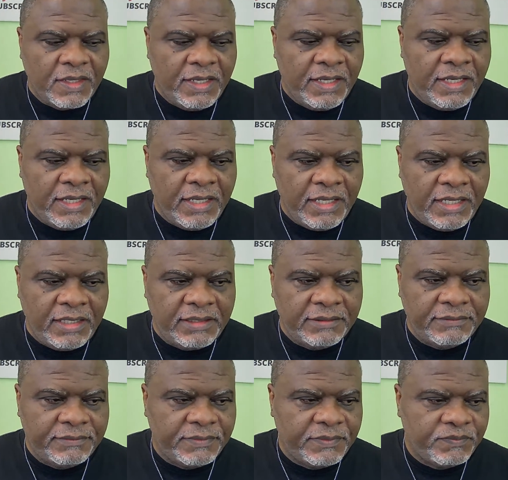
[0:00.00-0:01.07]

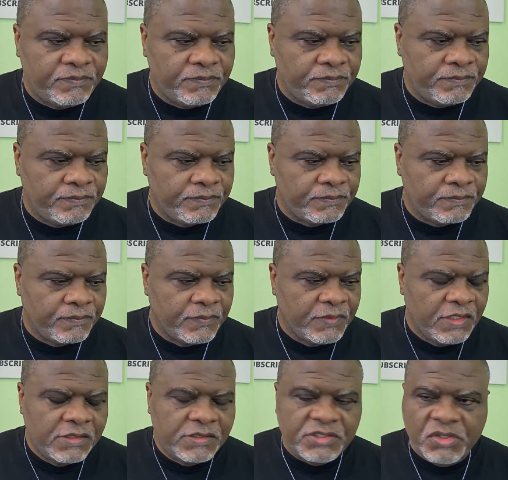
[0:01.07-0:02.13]
And
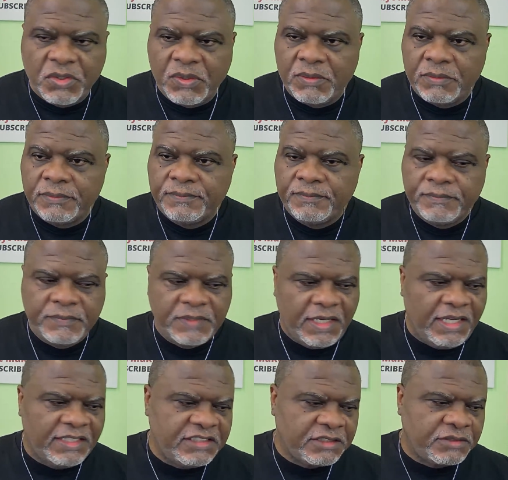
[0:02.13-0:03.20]
so
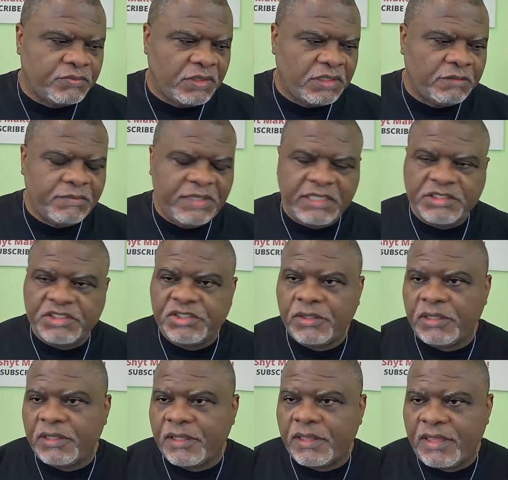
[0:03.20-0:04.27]
I just want to make
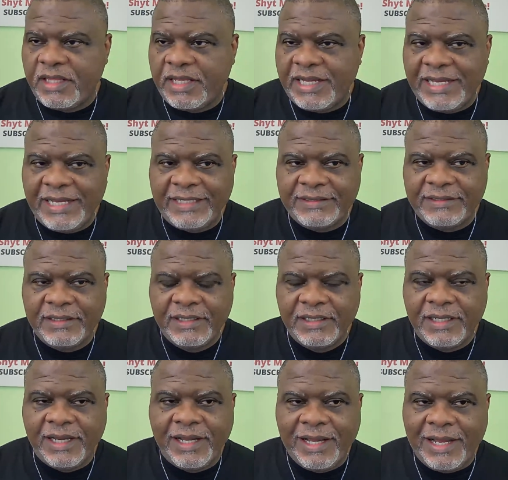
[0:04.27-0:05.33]
sure that
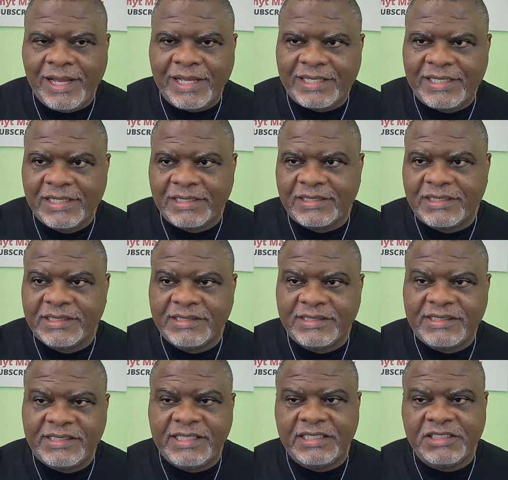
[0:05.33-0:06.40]
I can
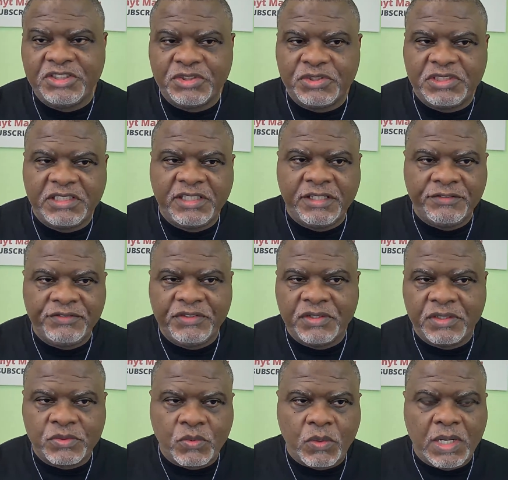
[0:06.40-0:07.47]
continue to give you
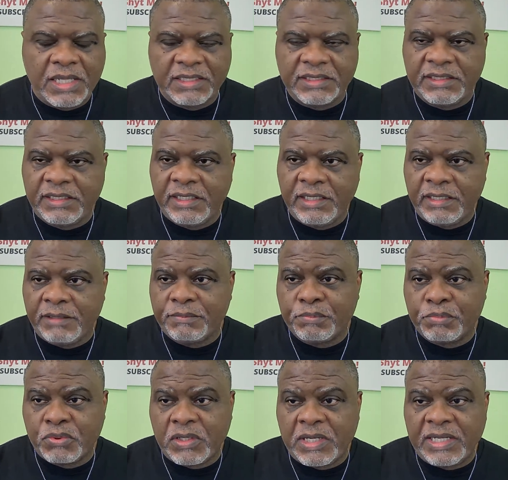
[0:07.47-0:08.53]
a quality
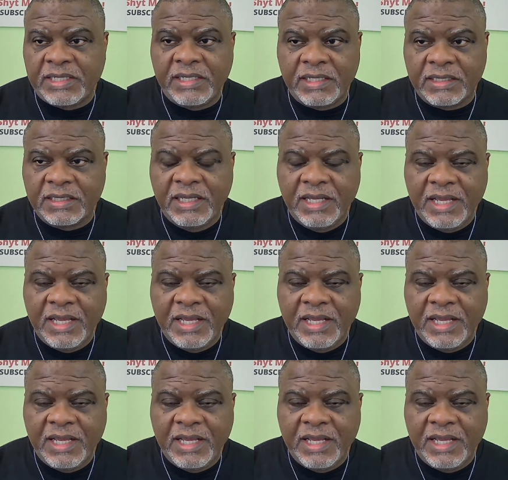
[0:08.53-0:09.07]
product.